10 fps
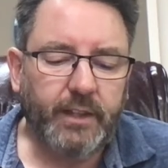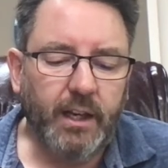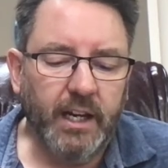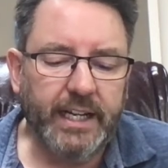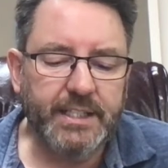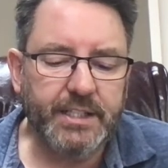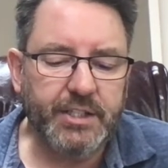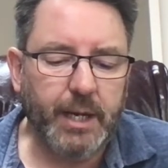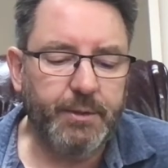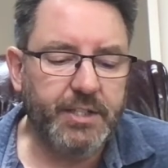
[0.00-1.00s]
against the
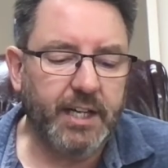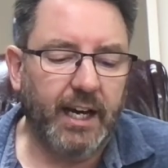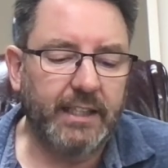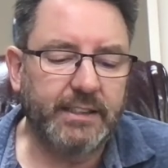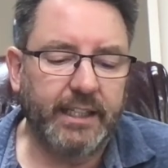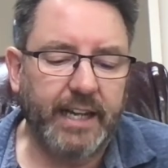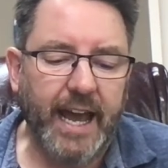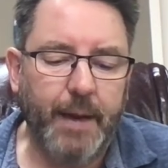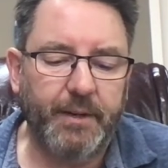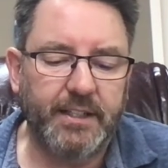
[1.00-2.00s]
Jebusites, the
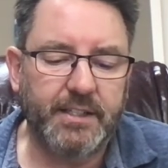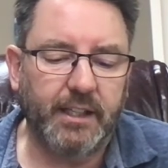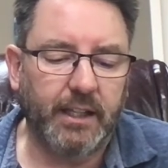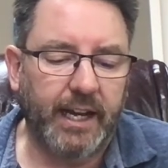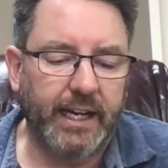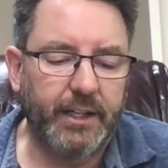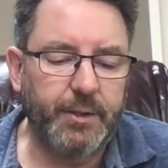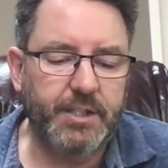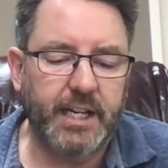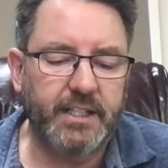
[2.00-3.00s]
inhabitants of the land, who
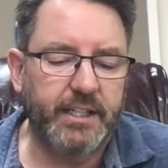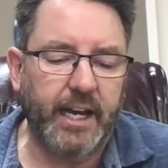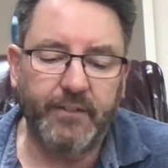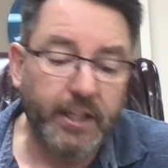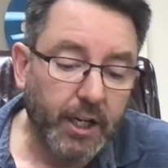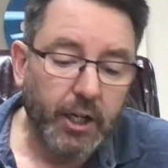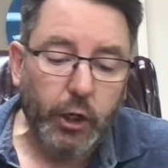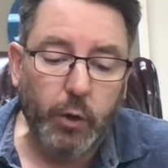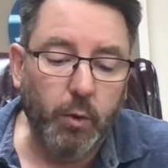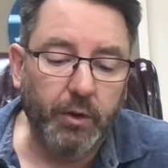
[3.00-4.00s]
said to David,
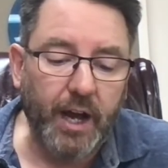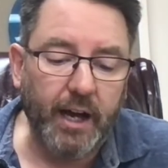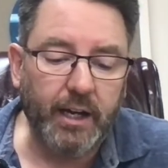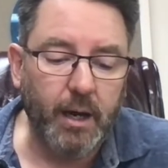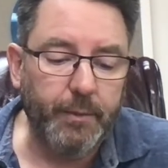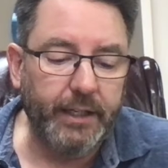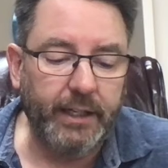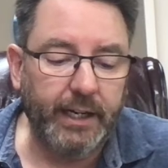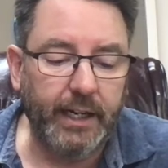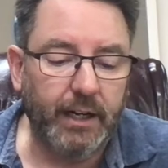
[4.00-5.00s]
'You will not come in
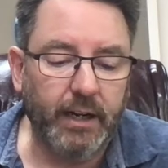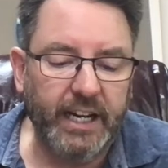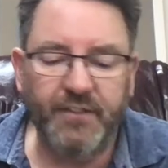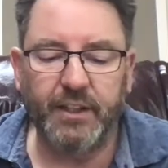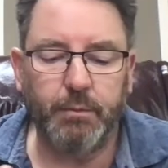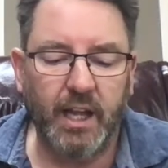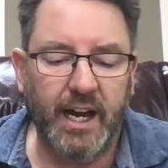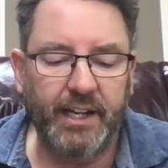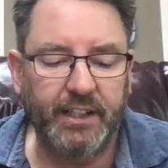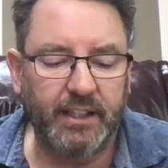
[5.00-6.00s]
here, even the
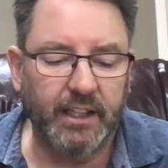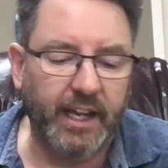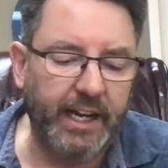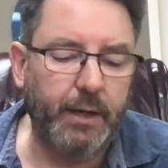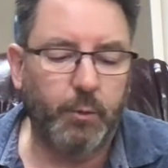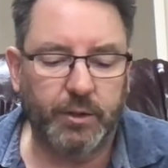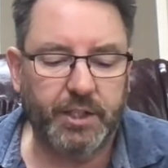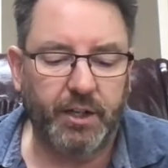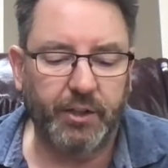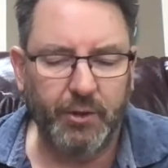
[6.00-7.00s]
blind and the lame will
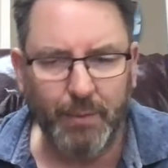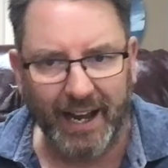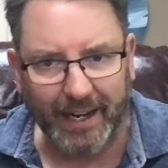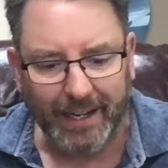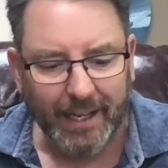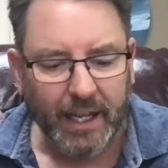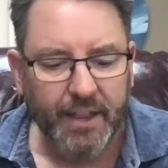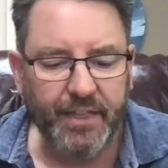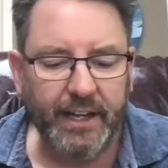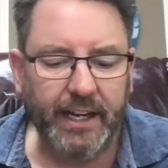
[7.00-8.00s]
turn you back,'
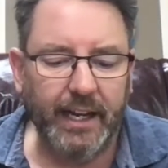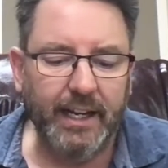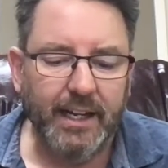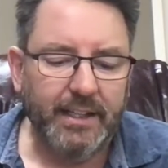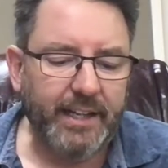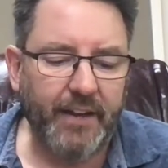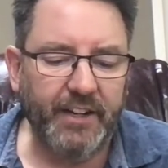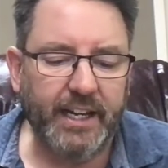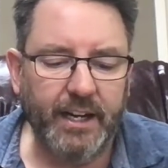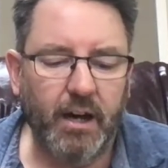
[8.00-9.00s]
thinking,
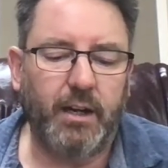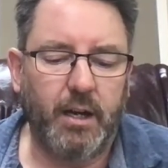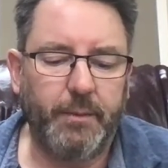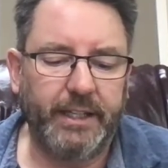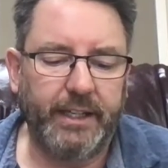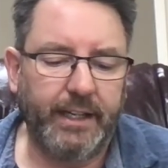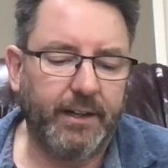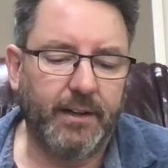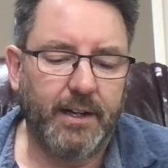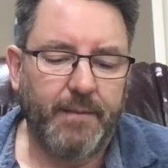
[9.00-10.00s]
'David cannot come in
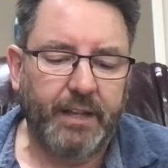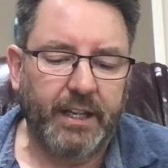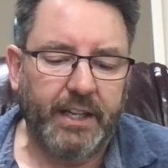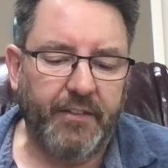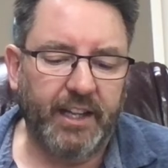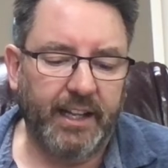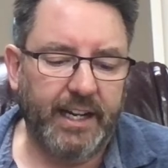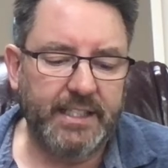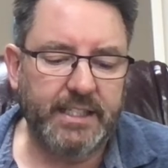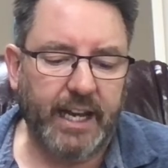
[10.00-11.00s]
here.'
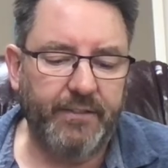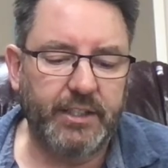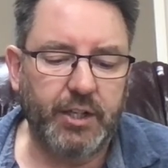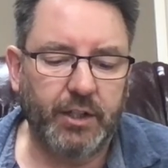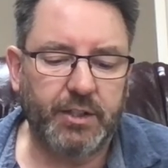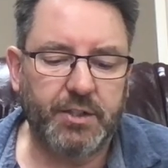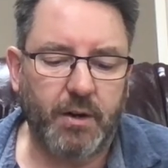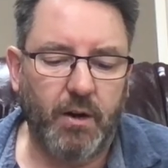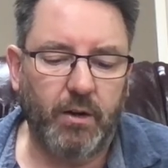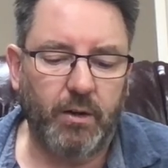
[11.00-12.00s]
Nevertheless, David took the
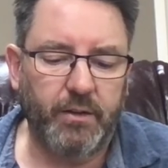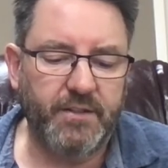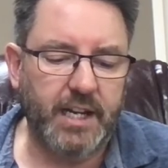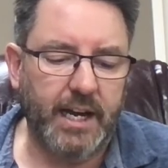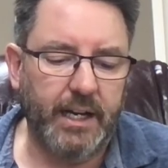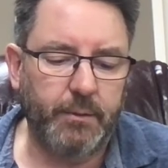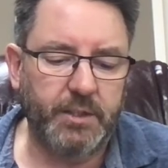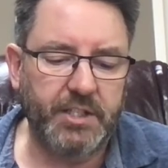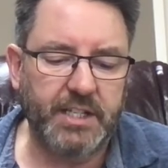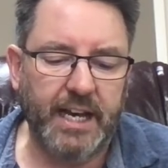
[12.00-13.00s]
stronghold of Zion,
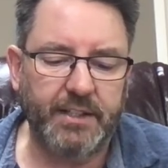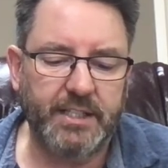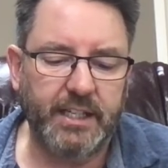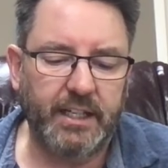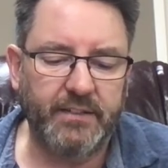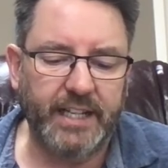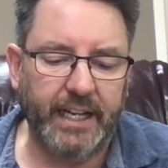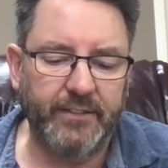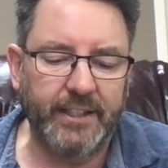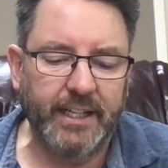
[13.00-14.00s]
which is now the city of
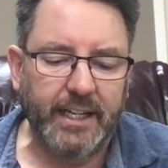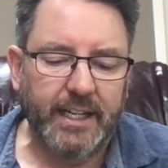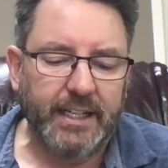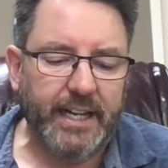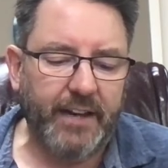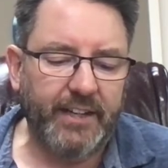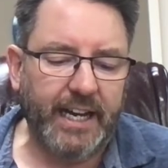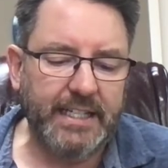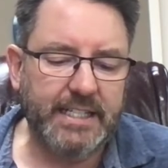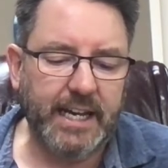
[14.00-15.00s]
David. David
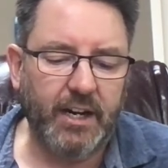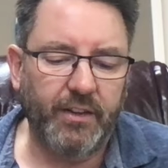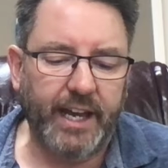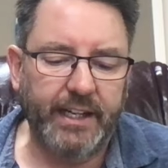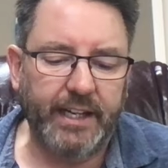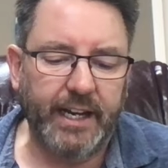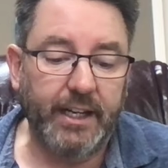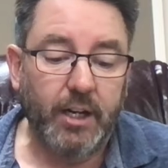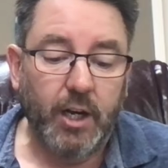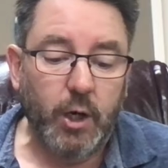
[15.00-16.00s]
had said on that
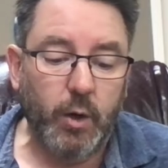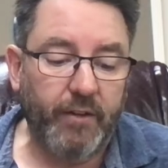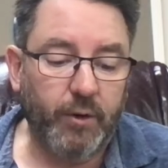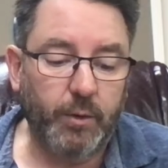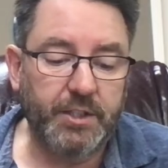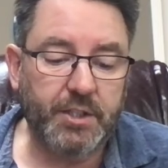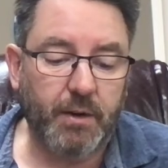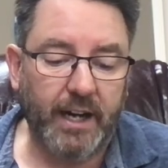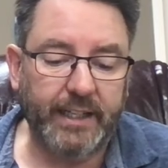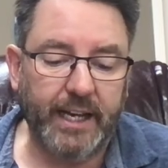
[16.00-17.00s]
day, 'Whoever would
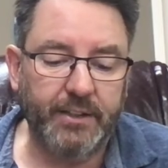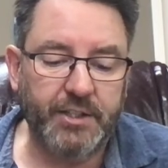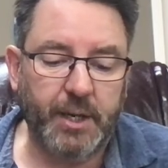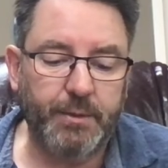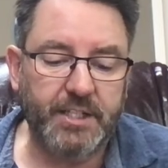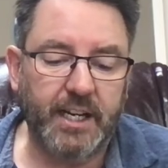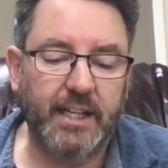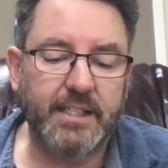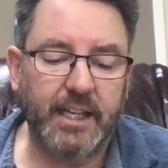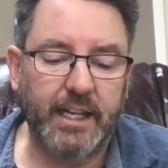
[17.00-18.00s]
strike down the
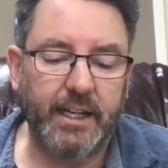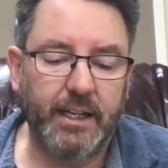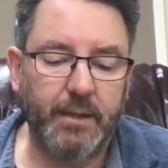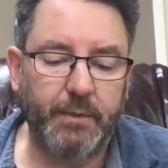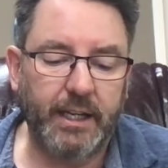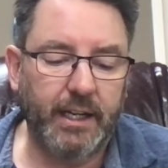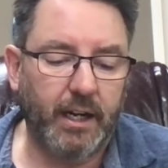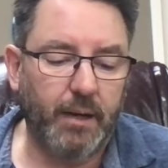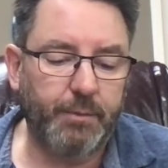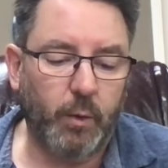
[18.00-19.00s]
Jebusites, let him get
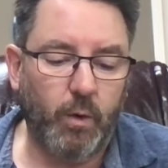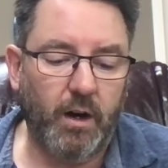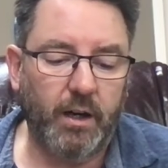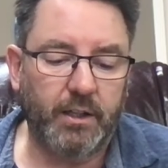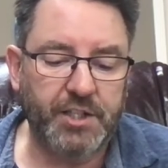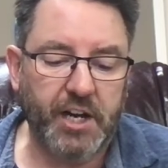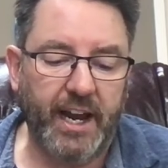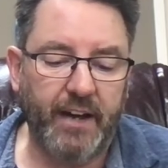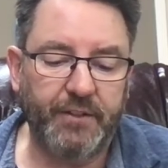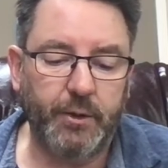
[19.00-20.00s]
up the water
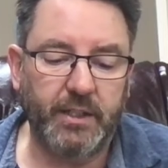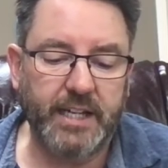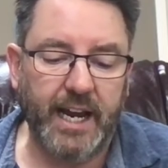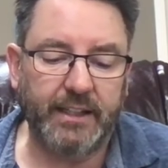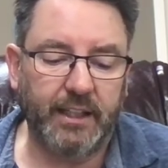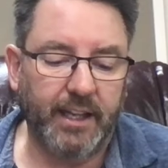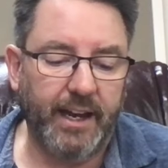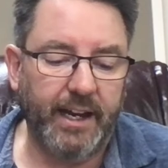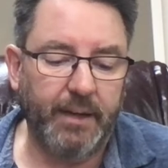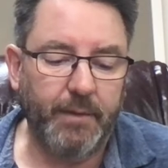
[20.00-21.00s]
shaft to attack the
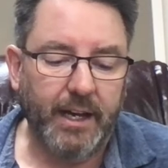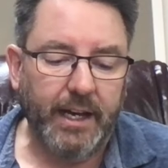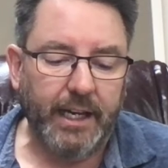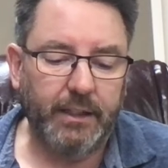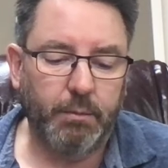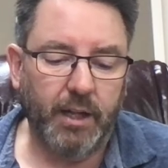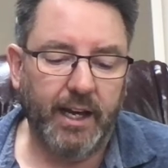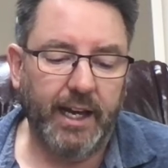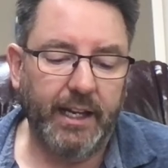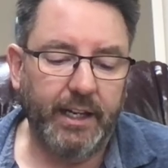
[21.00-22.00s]
lame and the
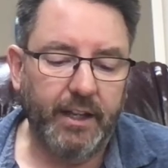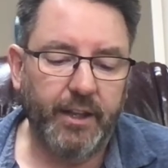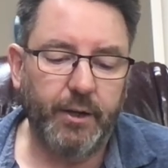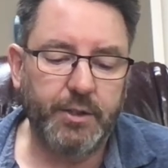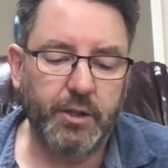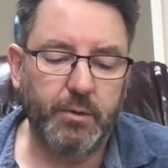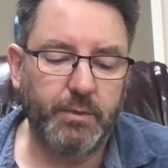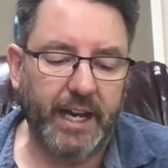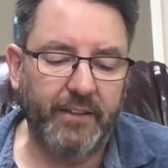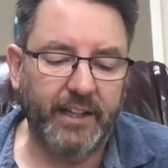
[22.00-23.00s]
blind, those whom
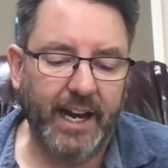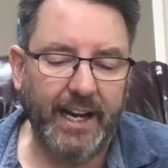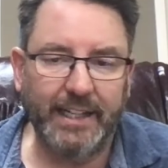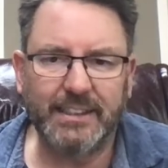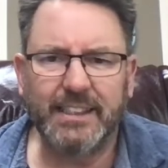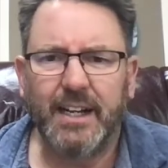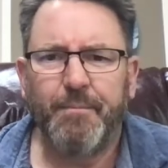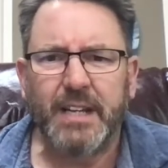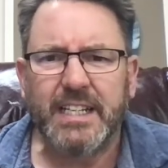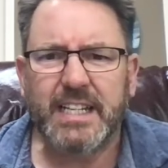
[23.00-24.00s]
David hates.'"
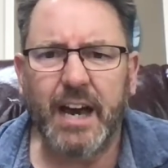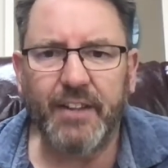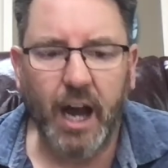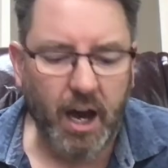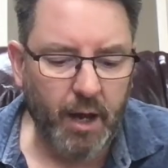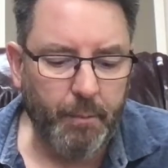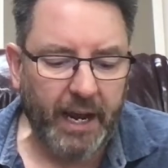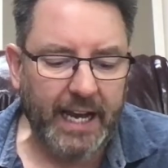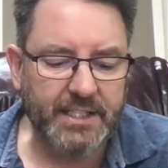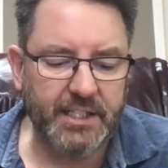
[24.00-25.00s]
It's kind of an odd
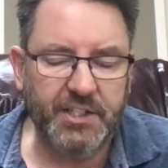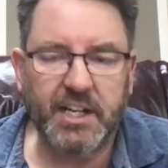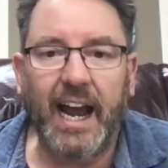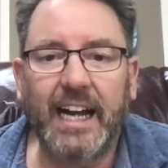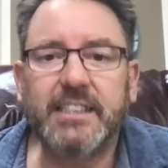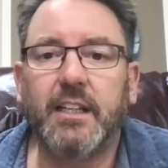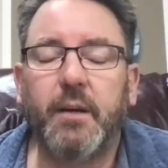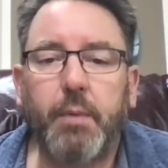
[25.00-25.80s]
passage. It actually